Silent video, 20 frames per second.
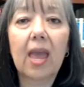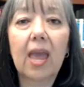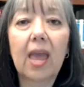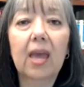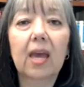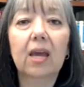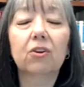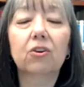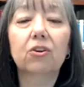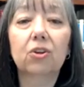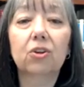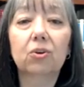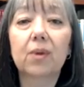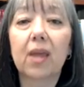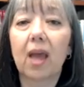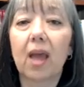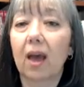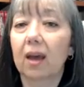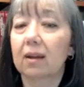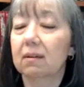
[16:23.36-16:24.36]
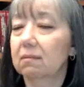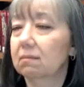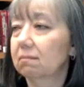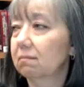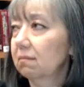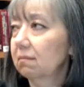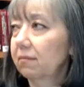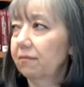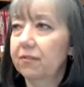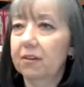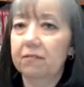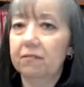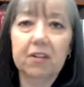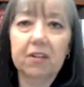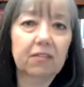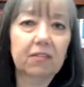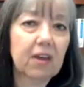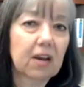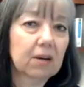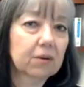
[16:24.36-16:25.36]
and you get
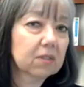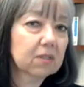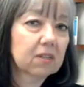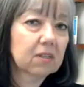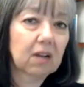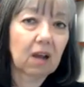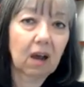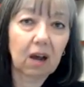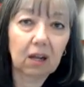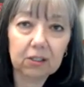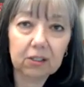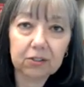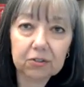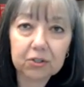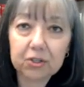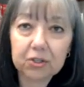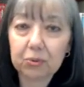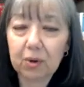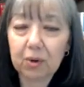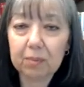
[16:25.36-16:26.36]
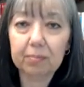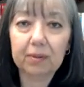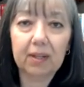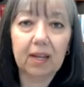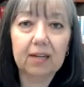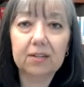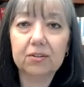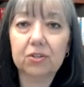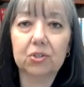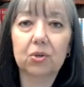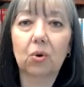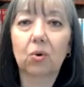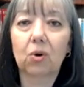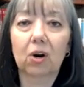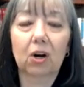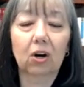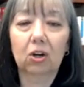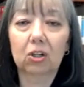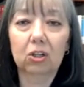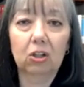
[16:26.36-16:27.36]
$50,000 to replace
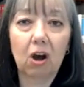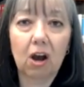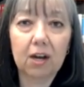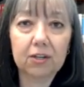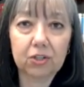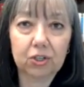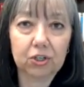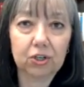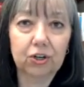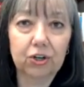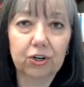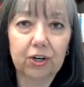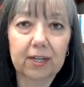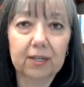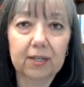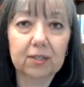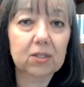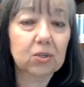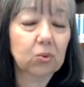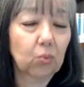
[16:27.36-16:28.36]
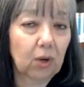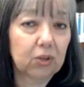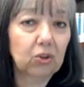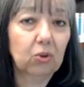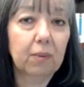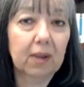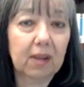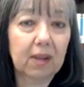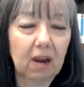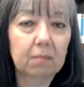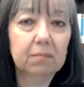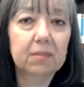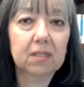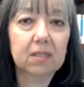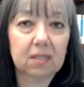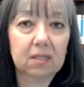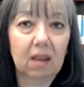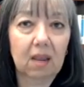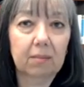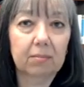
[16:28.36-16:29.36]
your lost earnings when you become
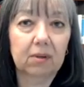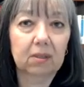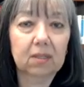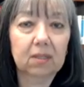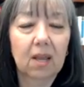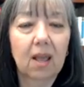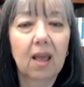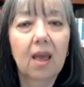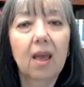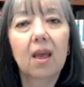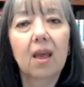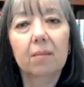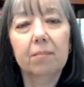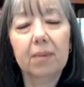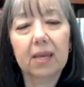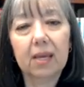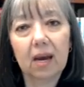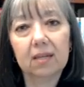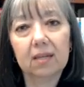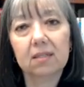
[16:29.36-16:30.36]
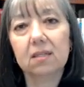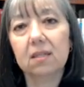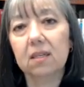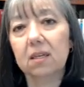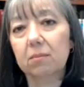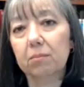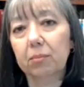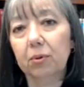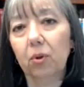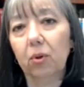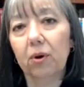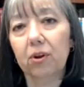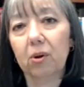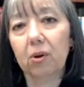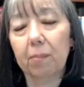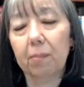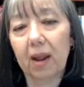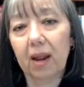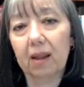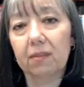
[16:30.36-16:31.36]
disabled, because the
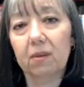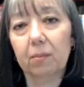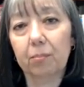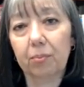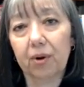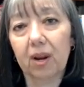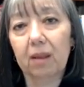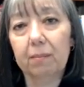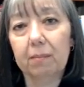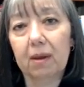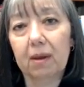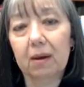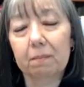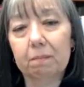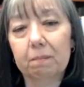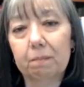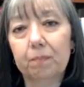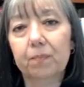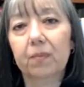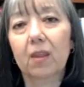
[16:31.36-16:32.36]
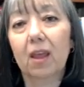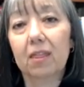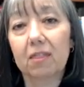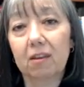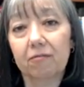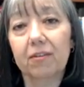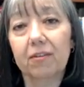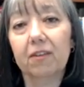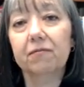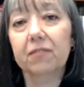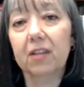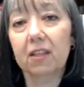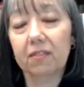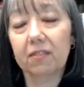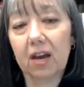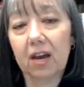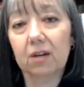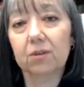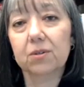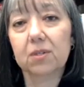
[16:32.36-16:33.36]
employer paid the premium, the
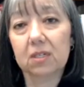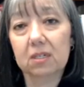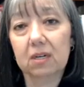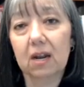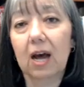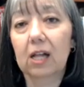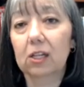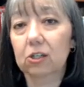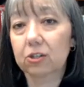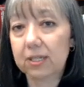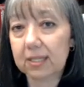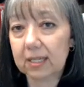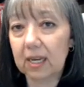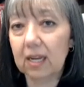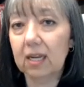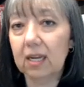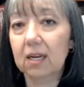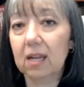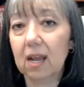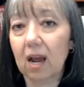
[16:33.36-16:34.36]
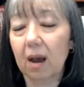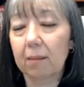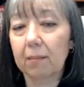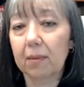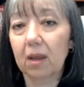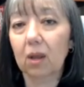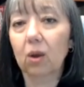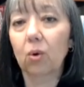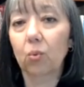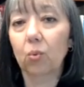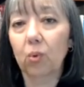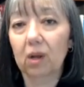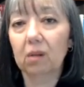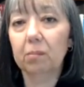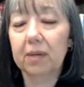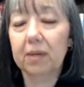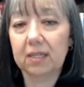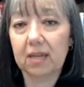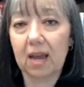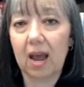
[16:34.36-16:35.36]
$50,000 incoming will
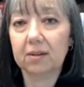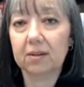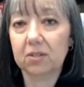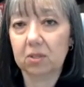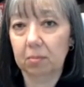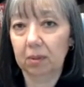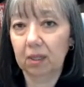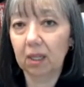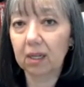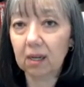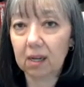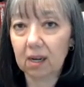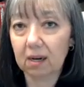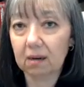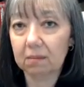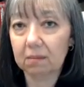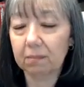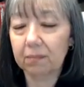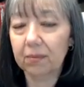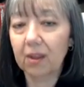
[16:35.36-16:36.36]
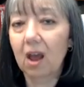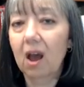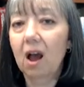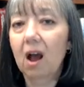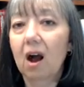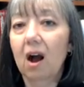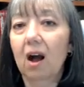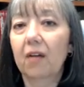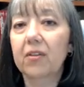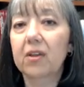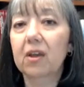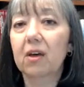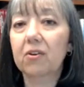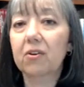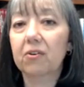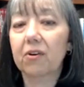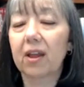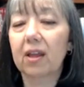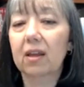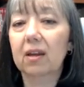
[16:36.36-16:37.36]
be taxable income. On the
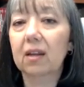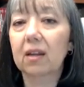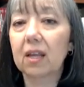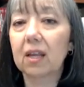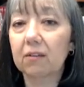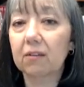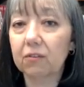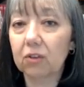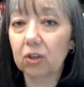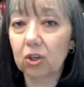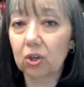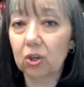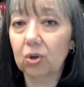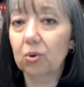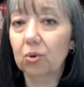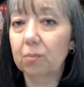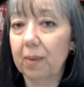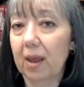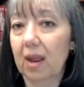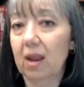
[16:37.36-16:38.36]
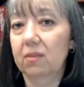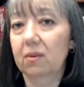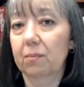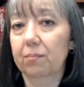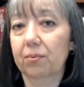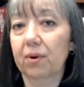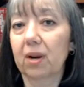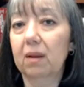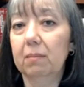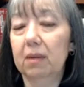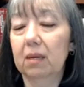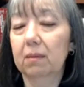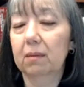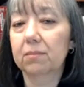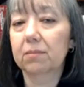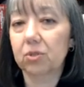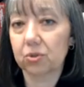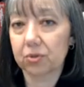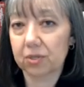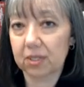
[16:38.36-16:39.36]
other hand, if you pay the
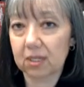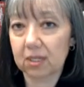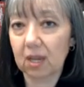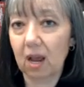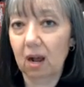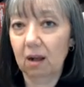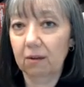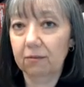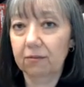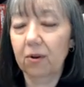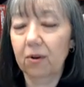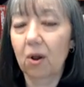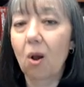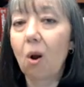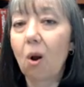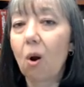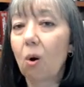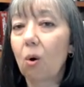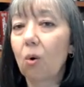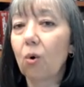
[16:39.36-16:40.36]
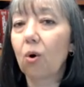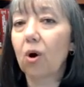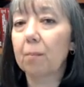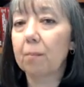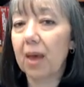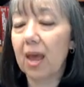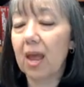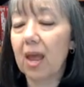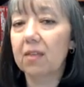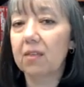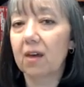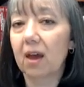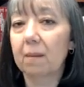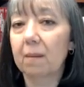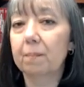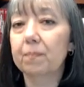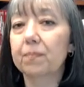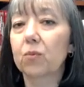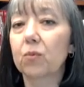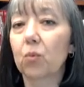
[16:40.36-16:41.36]
premiums yourself or pay
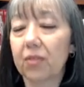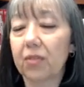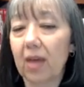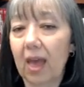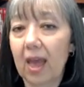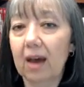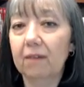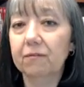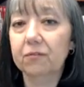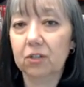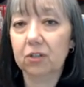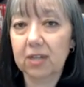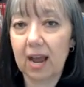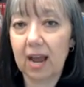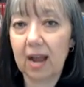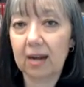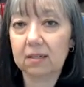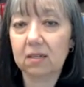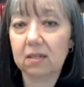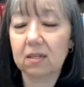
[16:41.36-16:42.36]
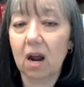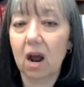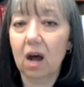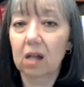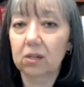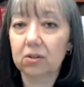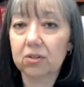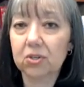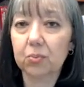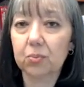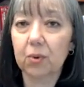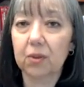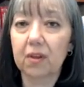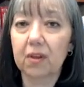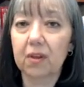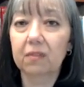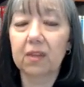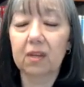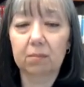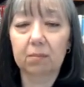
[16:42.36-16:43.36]
them with after tax dollars
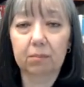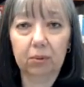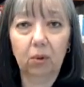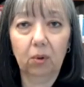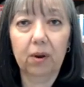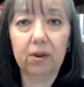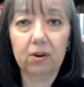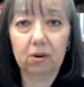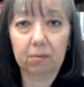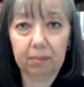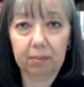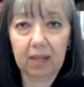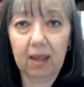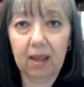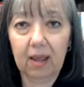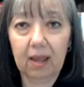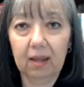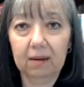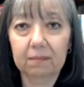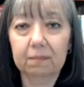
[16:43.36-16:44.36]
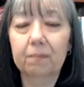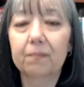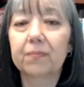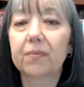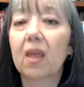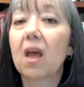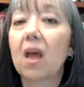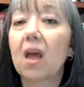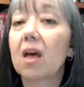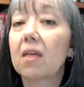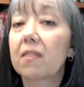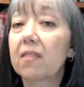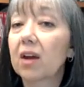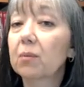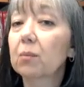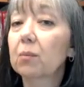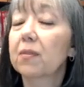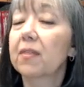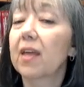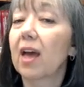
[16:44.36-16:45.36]
within the employer plan,
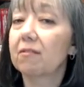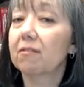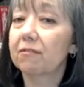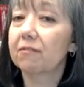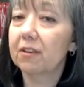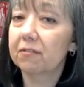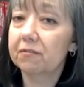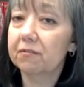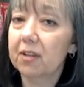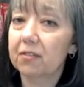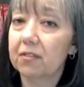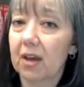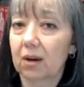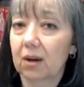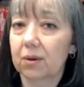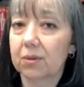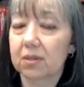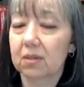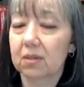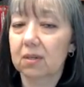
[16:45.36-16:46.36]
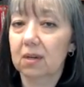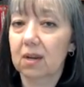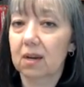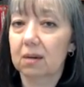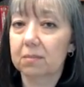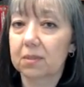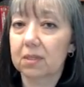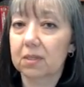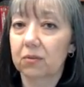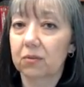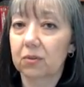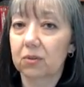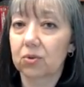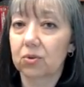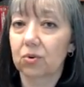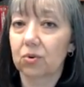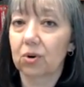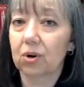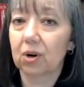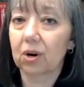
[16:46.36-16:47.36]
then when that 50,000 dollars comes in the
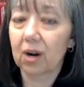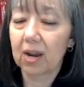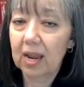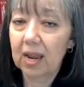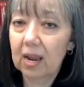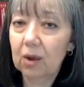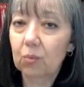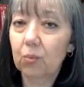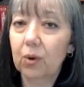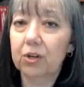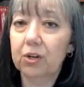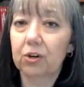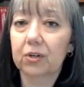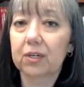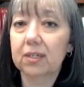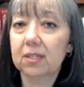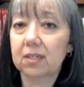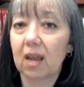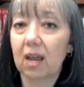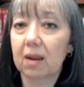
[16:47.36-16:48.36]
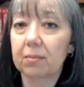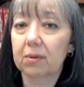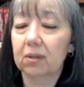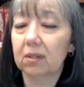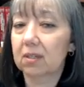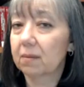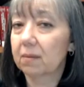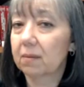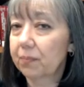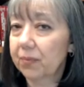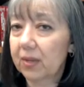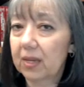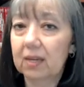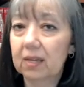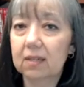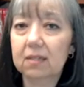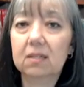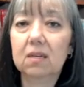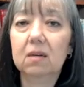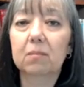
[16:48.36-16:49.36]
door when you're disabled, it
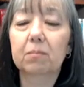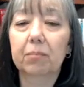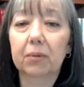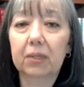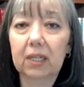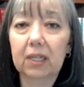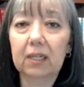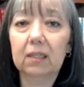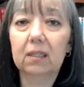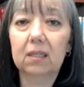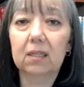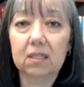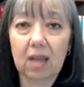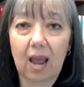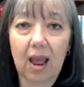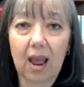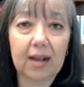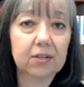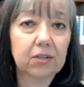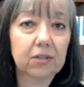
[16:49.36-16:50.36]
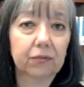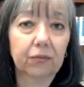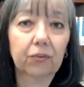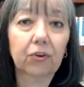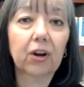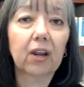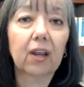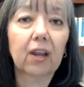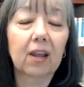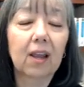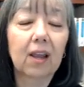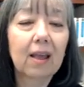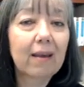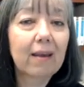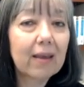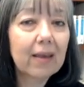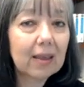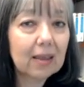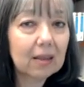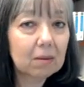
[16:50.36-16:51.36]
is completely tax free
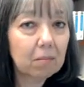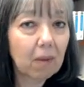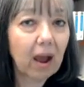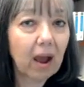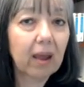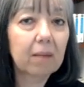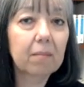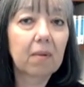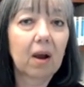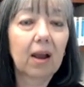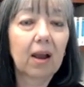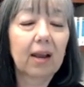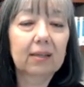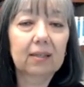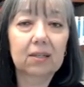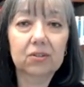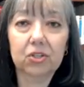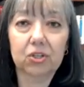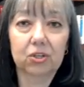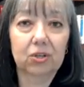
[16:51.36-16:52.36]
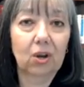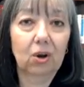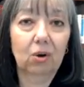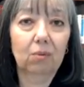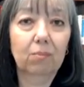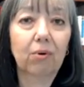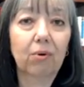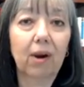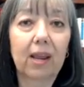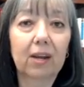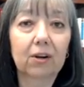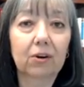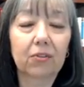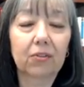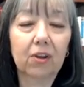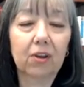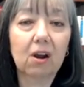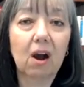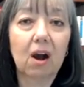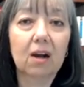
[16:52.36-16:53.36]
in my mind, it's a no
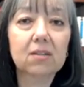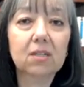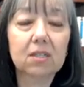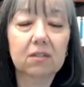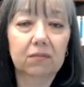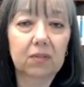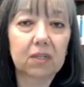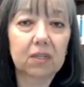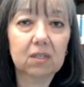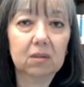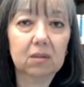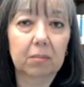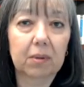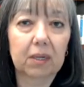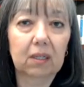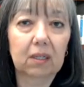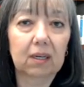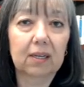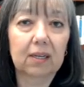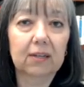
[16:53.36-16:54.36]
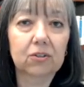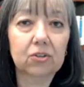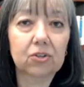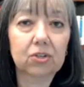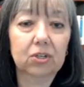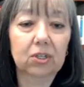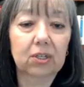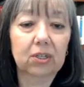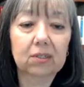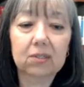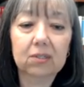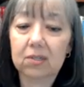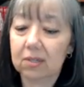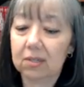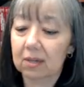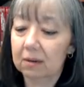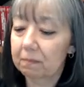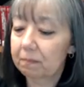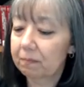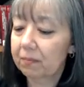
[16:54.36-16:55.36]
brainer. The cost of disability
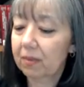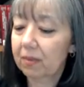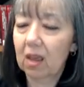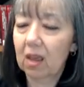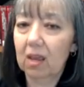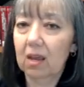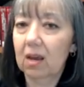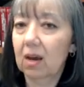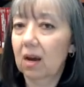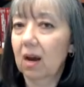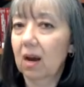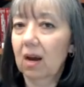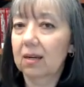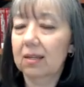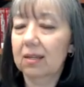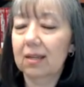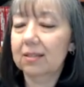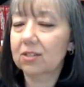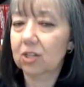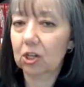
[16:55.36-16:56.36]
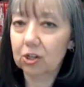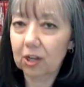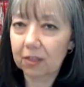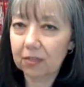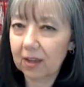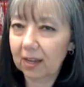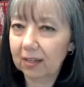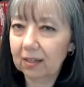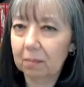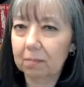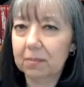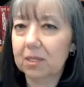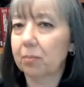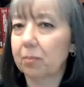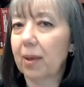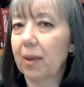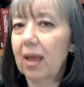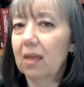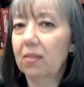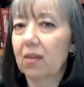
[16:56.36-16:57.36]
insurance, uh, it's a good thing to,
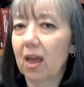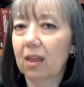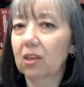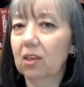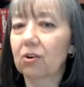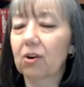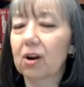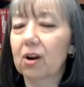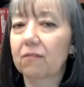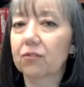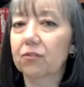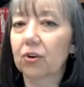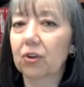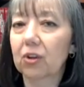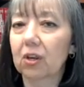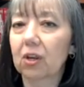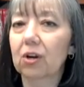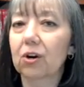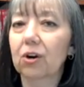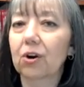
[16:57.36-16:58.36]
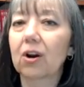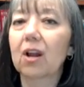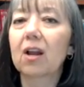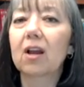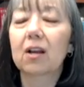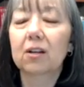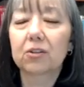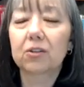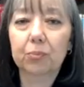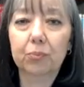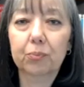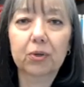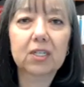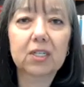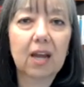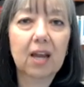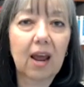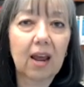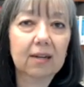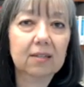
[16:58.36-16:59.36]
to pay that year after year to
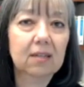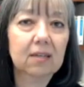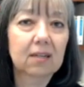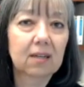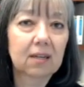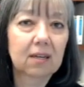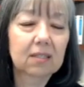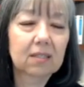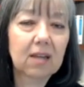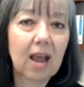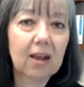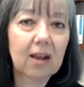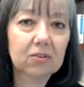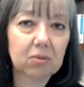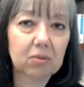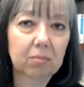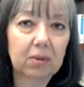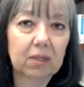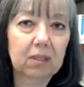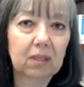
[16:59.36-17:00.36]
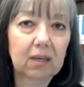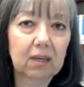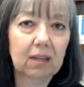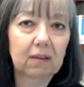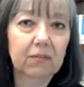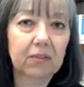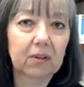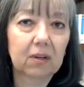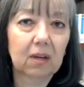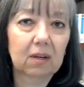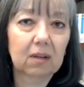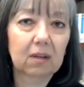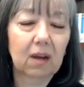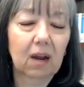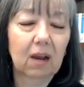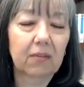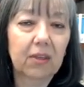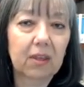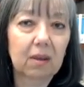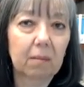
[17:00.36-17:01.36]
protect taxability of the,
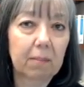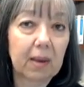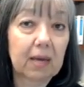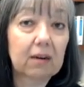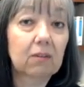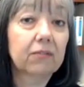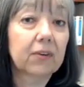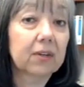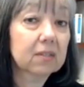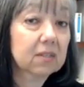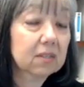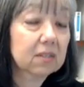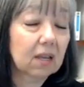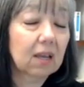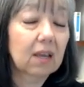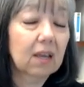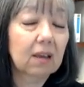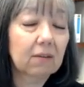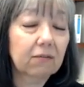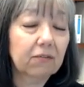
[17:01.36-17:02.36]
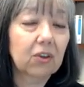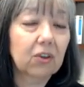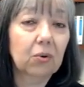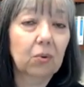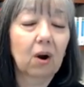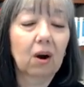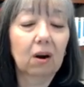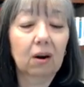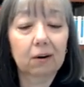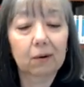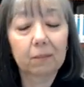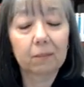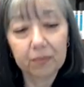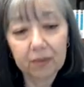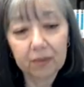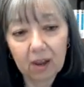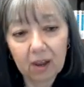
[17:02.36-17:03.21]
of the benefits if you are